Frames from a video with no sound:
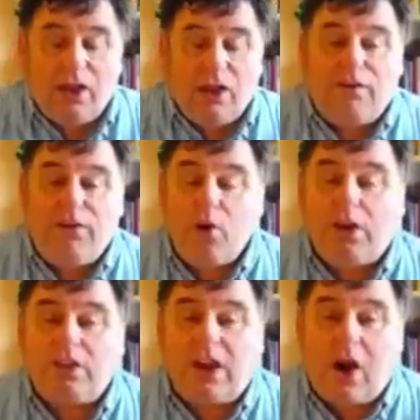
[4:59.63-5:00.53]
If you
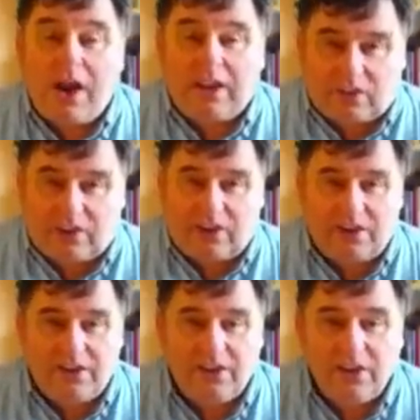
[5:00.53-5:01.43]
condone it,
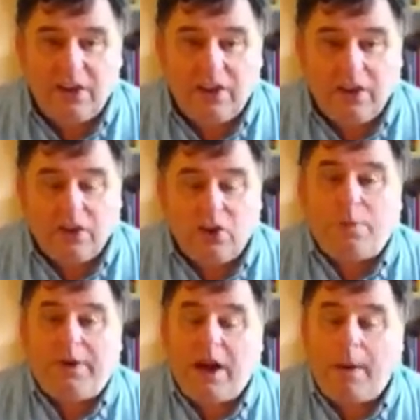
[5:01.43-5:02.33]
you
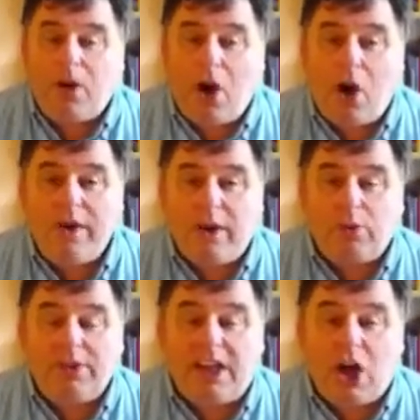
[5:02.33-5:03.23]
become co
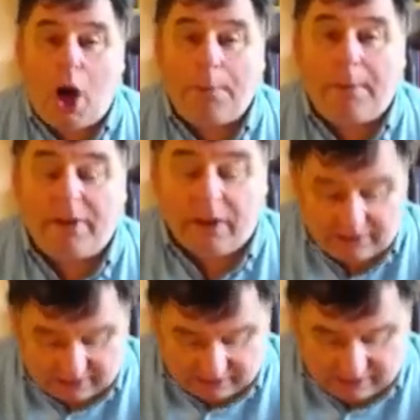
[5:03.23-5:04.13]
equally culpable of it.